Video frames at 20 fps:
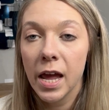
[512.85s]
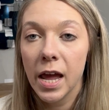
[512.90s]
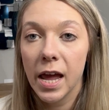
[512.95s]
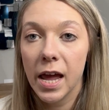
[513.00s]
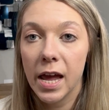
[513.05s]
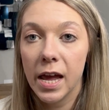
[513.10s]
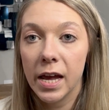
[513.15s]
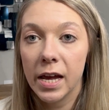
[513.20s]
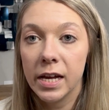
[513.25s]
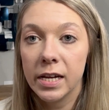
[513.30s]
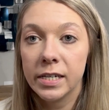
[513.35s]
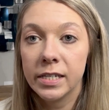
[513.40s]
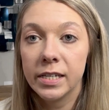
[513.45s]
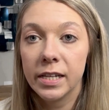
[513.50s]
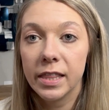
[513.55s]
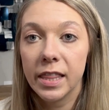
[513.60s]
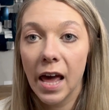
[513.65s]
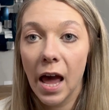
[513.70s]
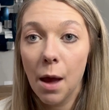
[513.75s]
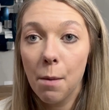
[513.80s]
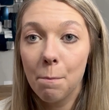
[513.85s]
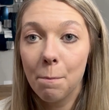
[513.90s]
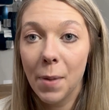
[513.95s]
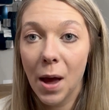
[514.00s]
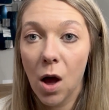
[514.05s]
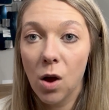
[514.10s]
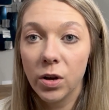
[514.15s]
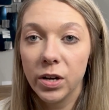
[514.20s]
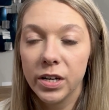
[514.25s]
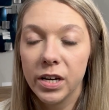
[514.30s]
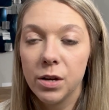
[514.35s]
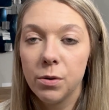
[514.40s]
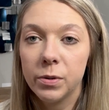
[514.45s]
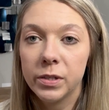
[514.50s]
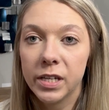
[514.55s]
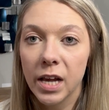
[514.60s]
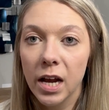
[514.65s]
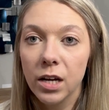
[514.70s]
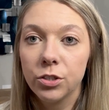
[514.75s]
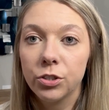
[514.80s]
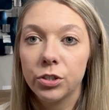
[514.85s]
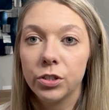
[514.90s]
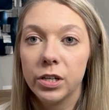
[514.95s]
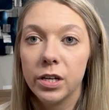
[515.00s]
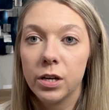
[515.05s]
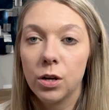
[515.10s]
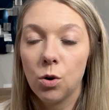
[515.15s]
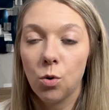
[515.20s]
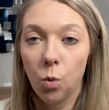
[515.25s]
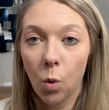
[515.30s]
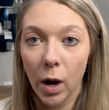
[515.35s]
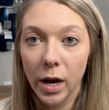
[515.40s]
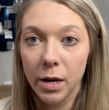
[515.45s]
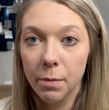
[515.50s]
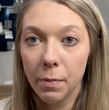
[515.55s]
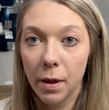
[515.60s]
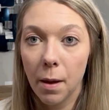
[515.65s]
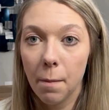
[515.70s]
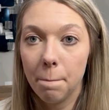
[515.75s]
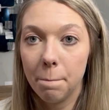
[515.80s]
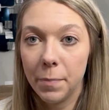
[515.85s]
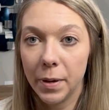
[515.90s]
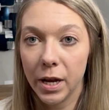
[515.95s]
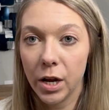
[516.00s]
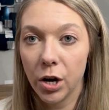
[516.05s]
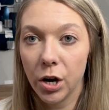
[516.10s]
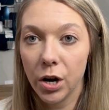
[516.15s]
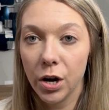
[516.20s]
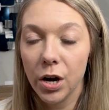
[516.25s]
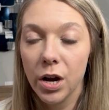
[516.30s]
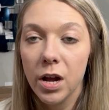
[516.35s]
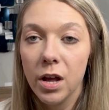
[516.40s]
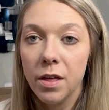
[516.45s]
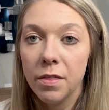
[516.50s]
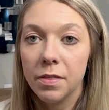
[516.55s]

and that balcony was actually quite a bit bigger